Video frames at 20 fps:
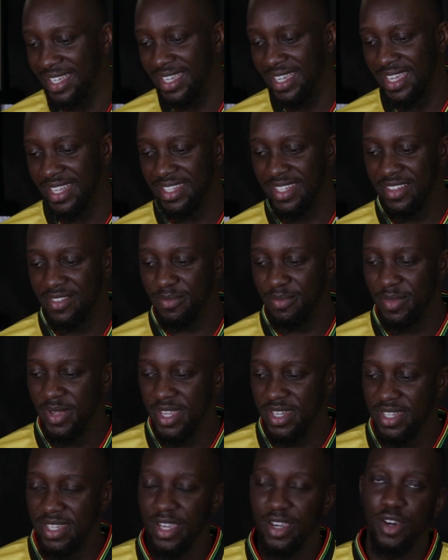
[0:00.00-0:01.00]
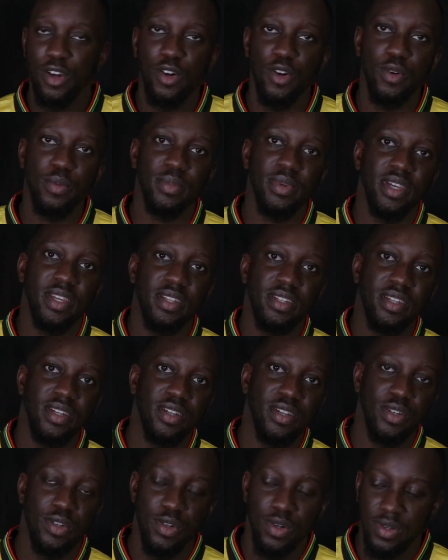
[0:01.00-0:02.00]
and they've made their home in the
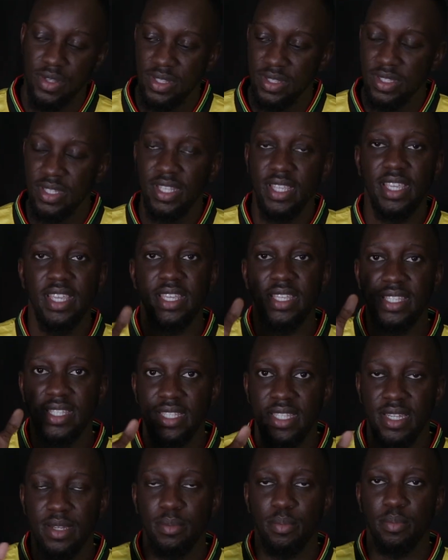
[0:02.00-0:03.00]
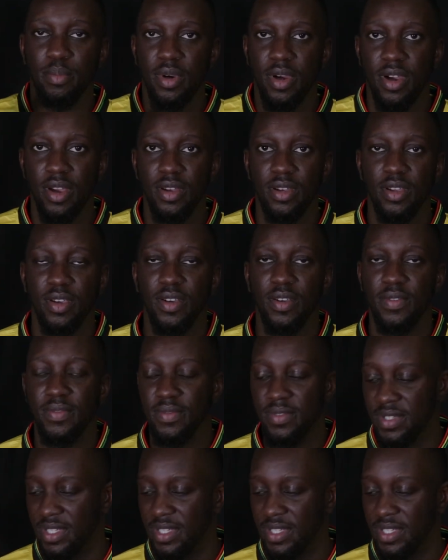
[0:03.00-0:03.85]
northeastern part of